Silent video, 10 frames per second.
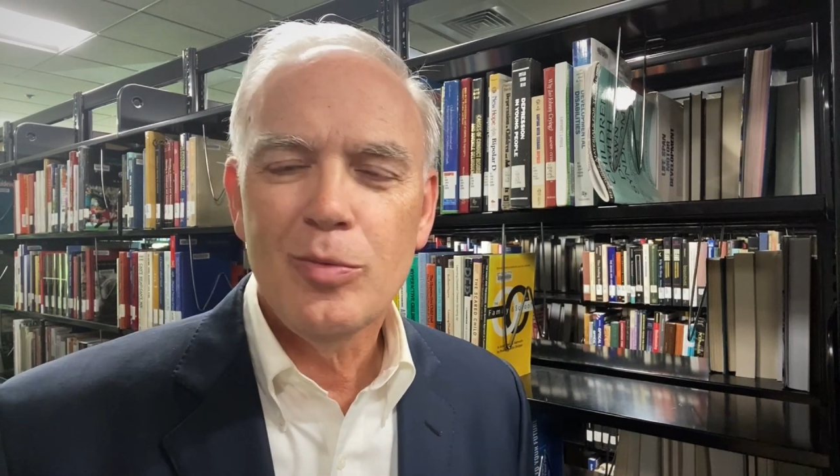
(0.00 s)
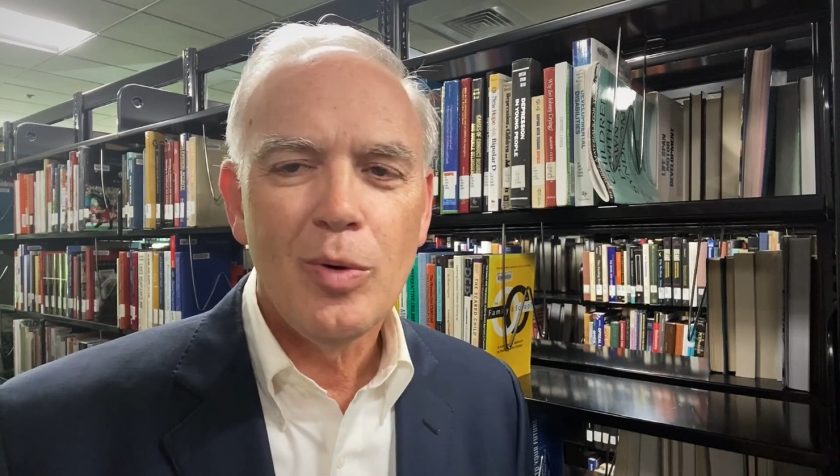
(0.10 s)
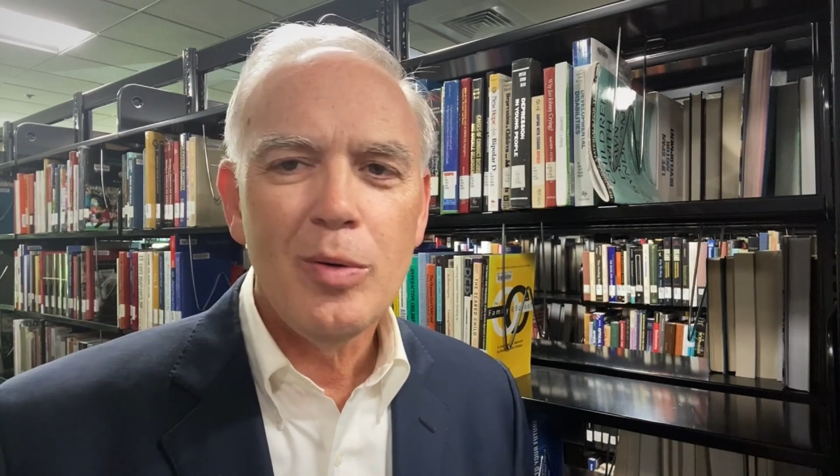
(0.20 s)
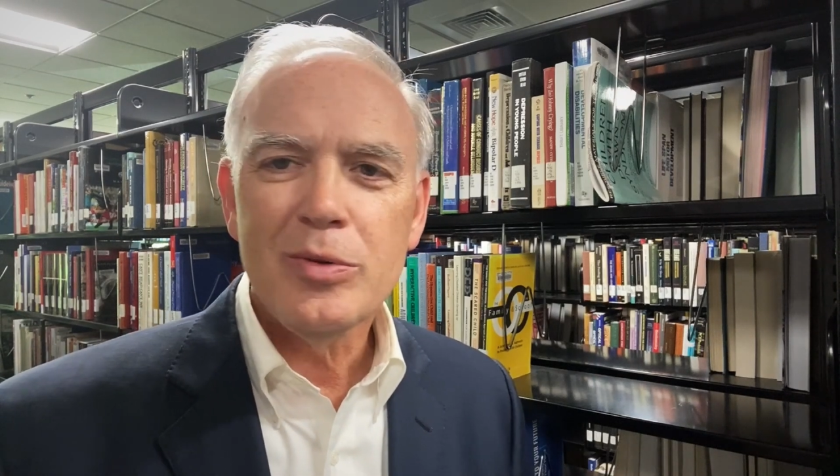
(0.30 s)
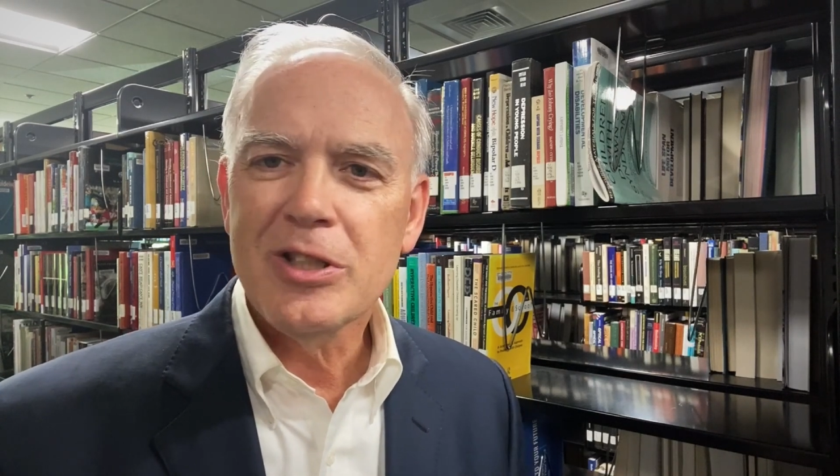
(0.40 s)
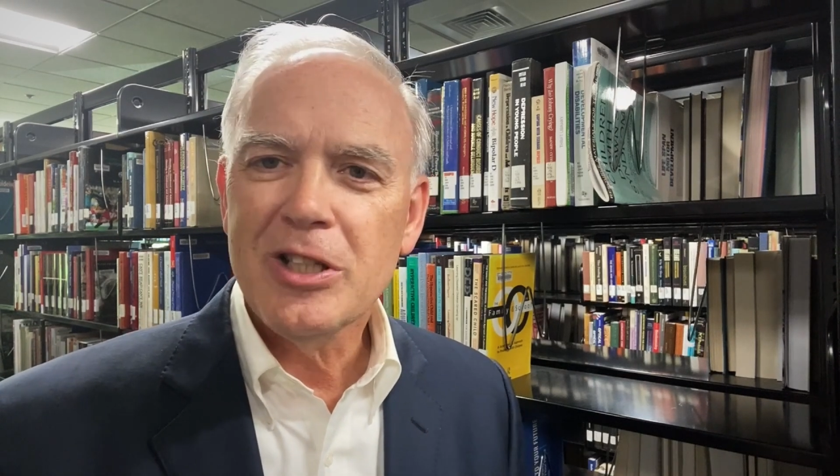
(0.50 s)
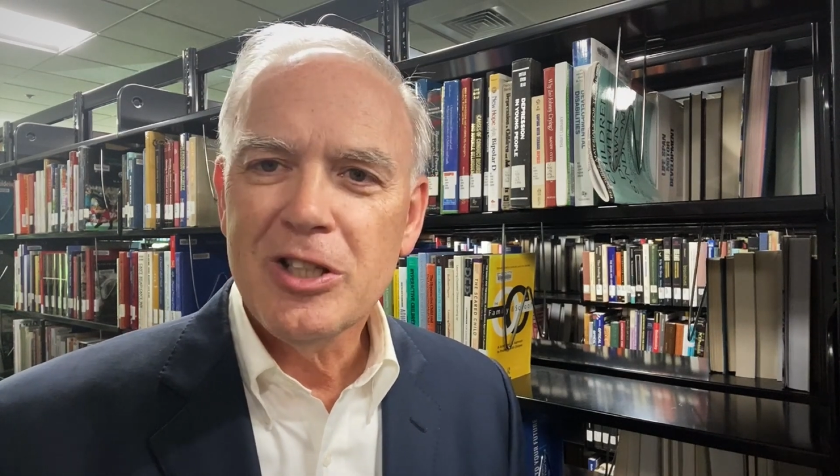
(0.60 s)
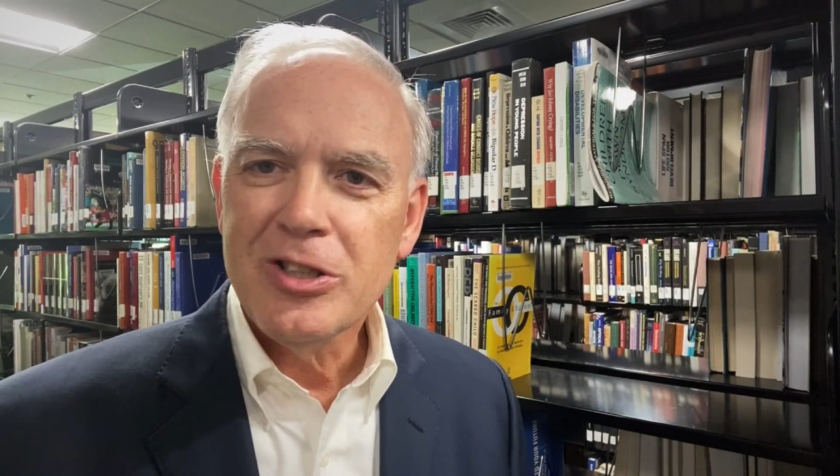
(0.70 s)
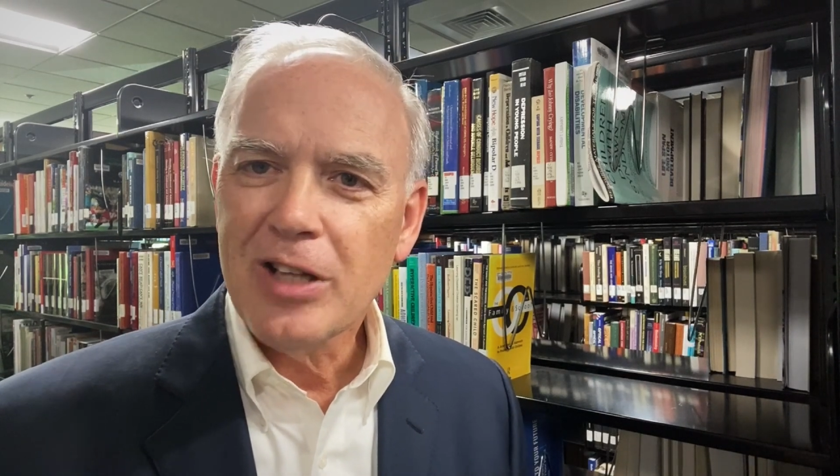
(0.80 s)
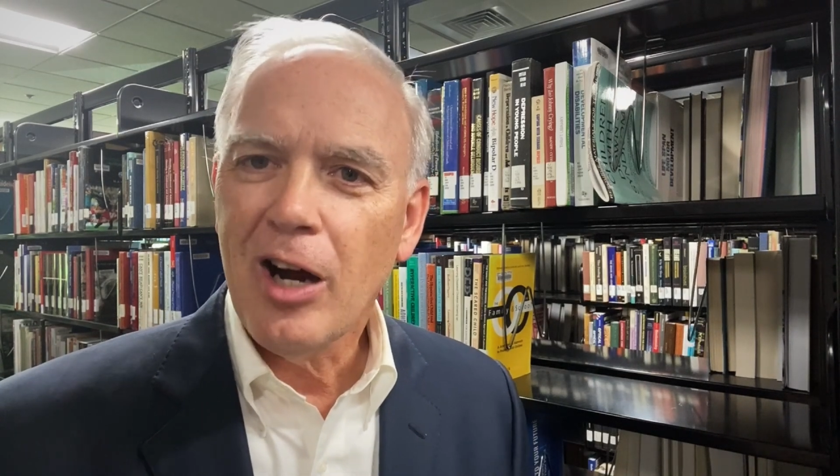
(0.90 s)
what was the
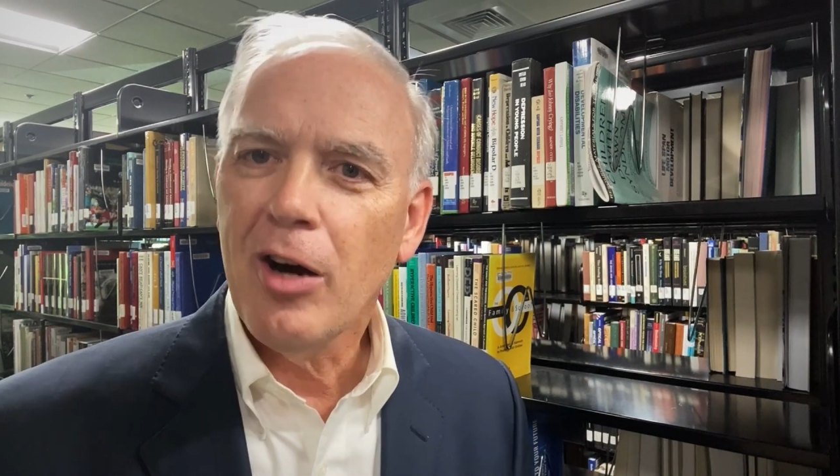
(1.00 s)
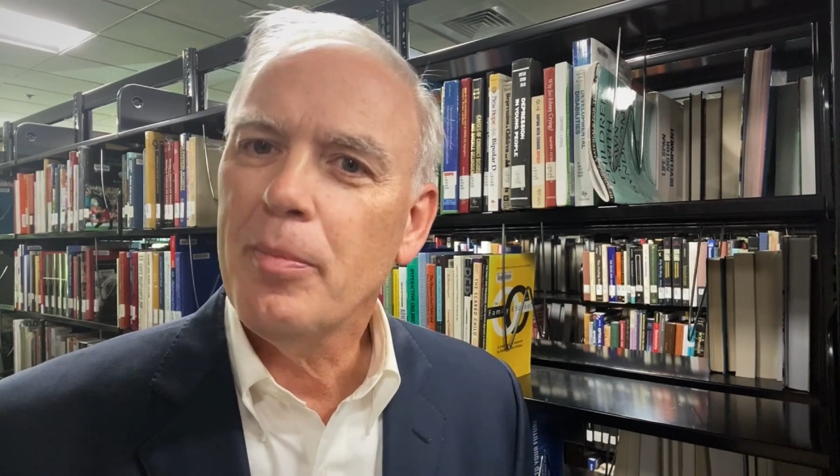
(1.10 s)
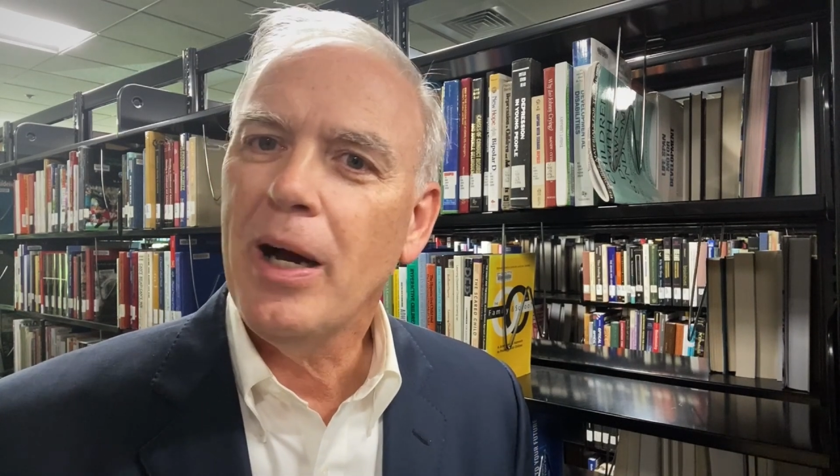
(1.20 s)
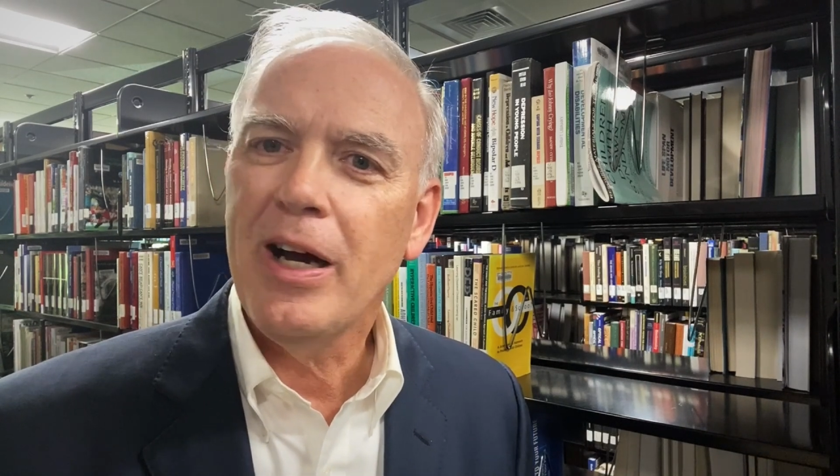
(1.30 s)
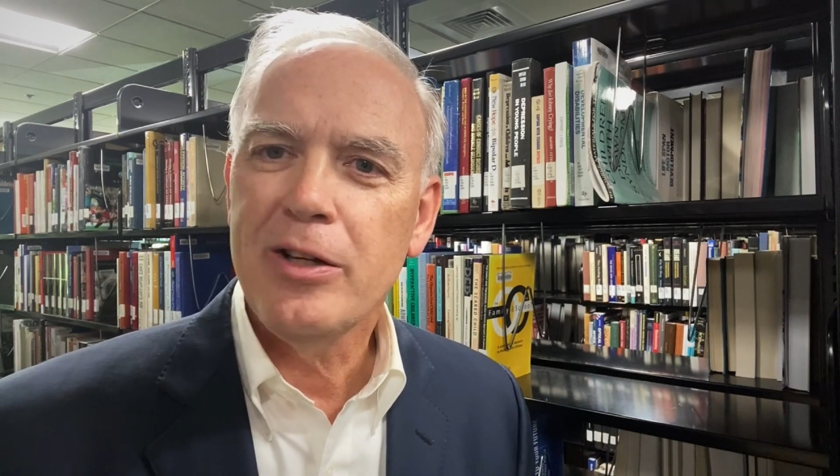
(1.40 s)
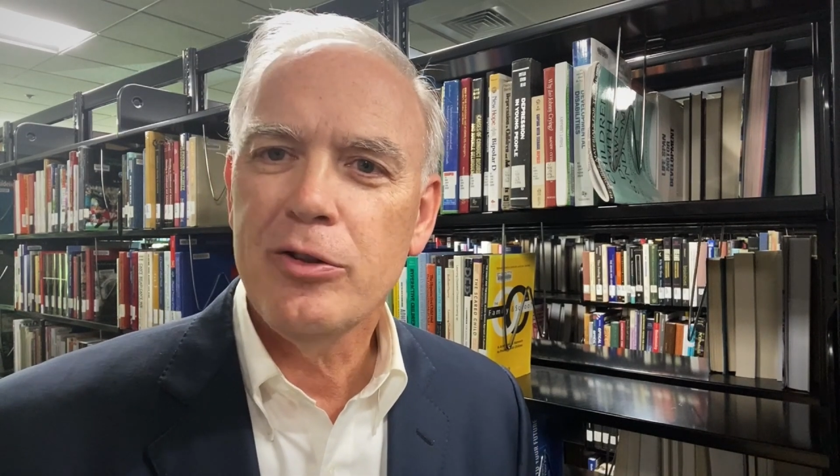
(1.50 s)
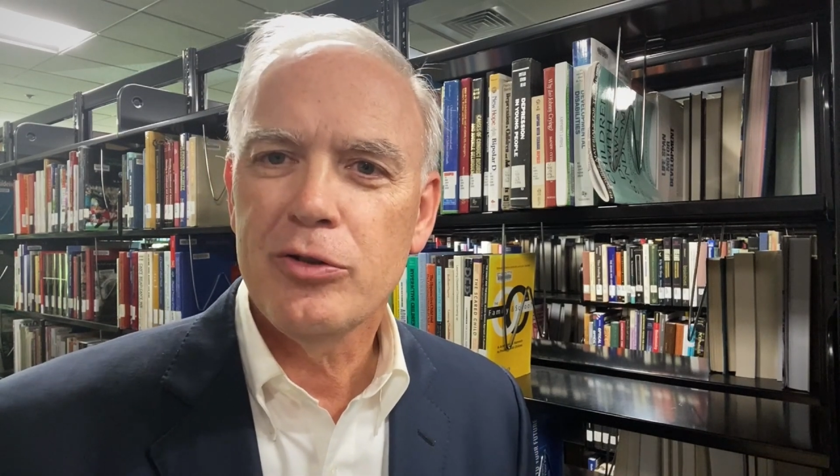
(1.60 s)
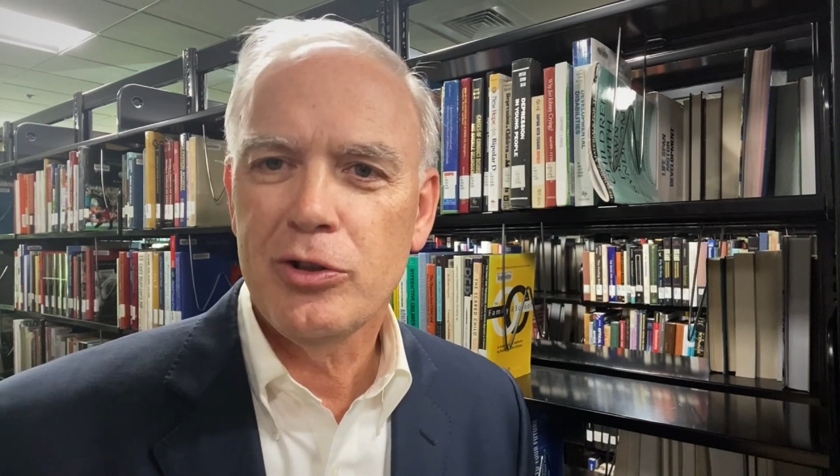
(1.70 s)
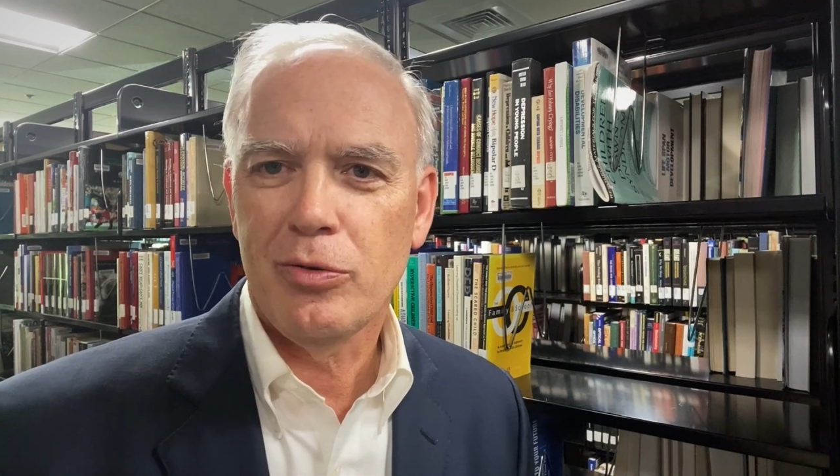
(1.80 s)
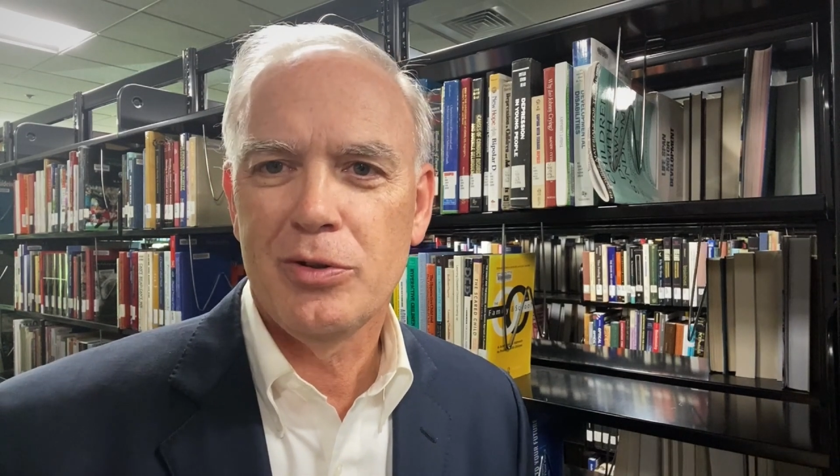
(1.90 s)
desire behind your
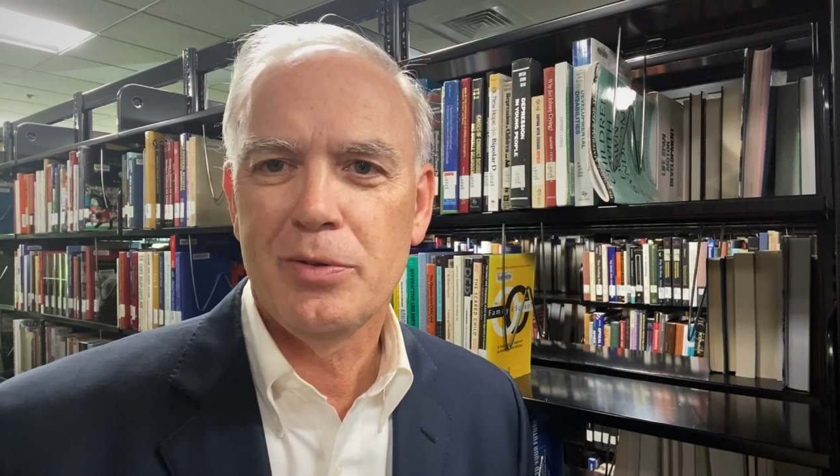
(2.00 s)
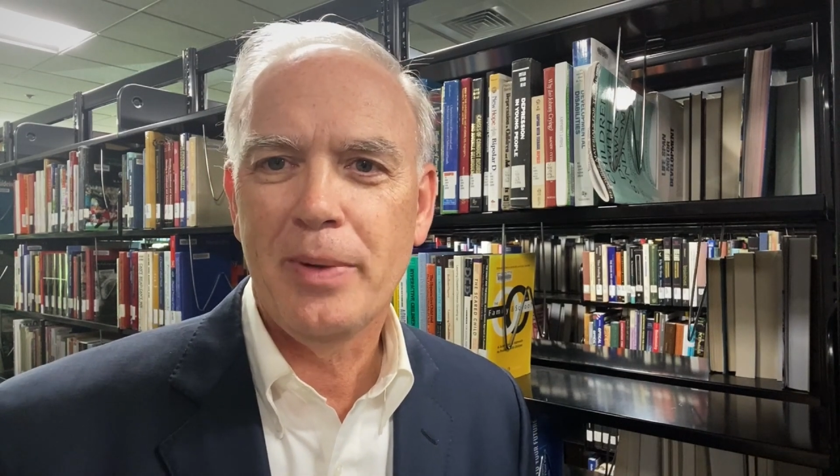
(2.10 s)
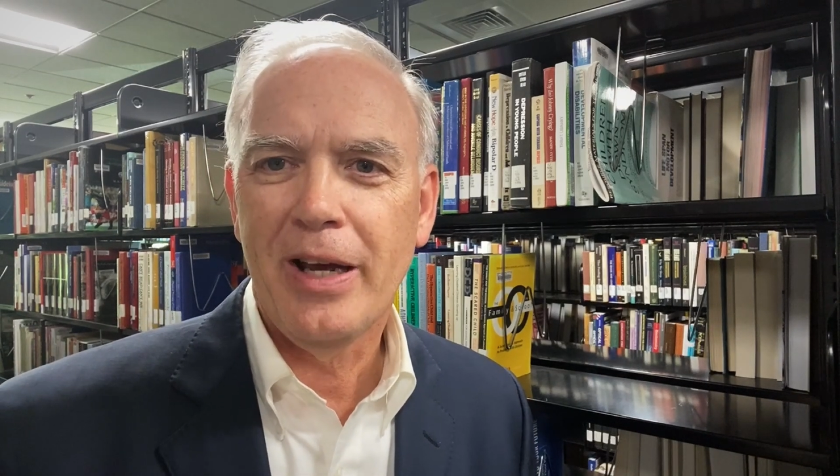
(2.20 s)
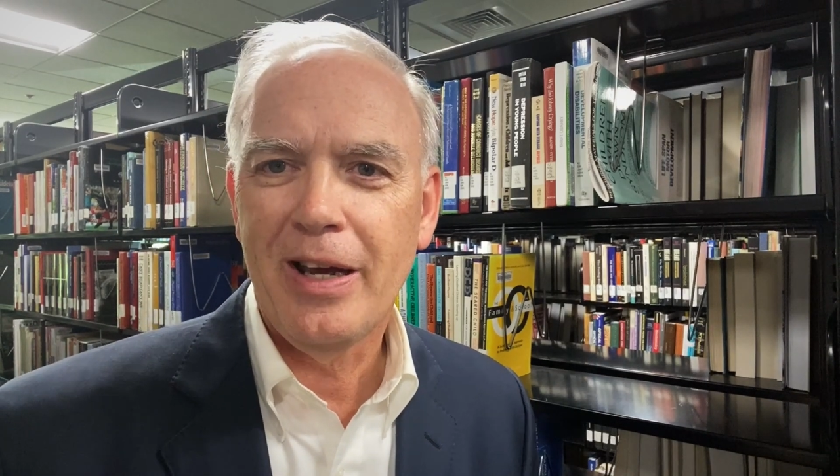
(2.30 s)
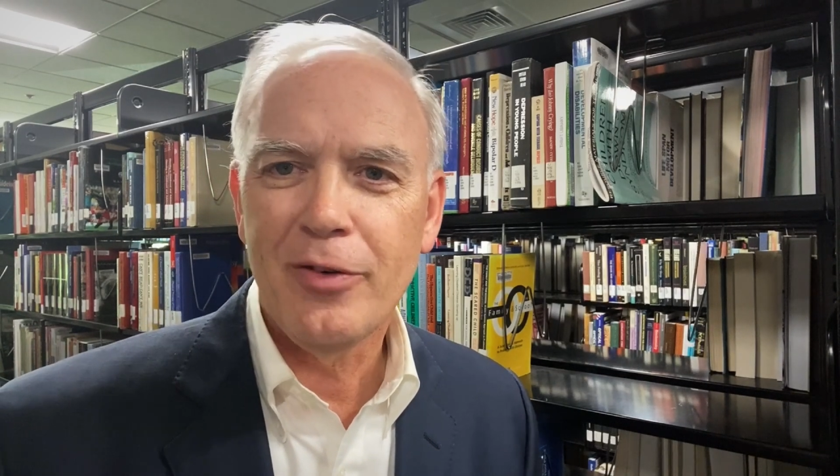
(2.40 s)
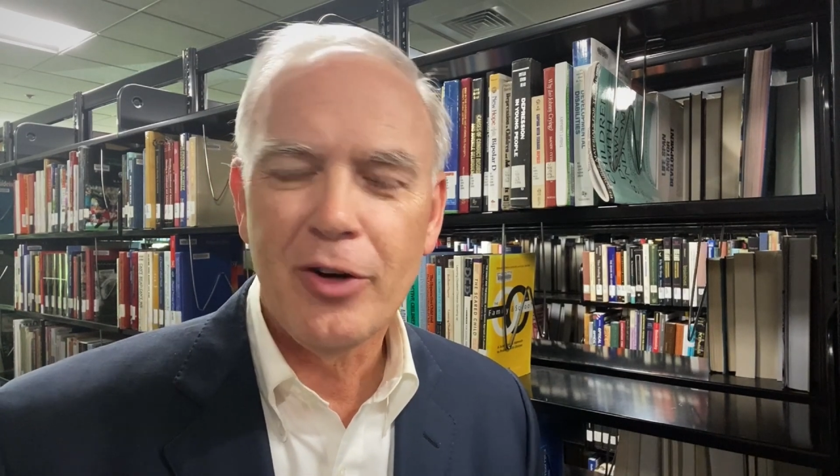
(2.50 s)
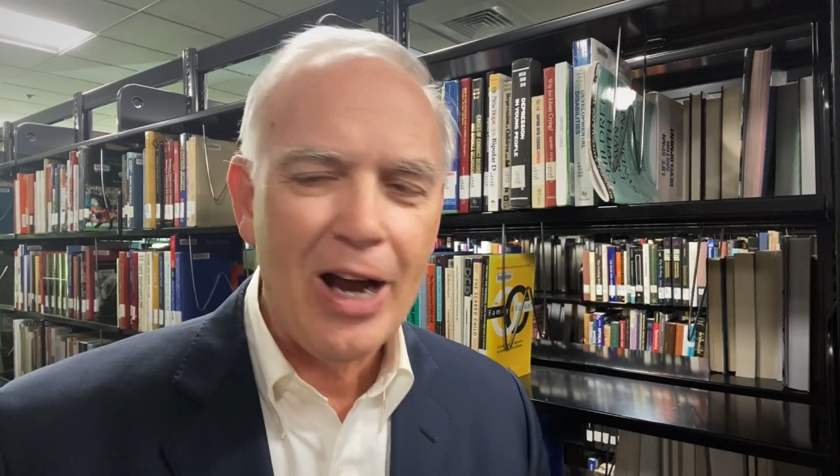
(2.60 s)
children's behavior,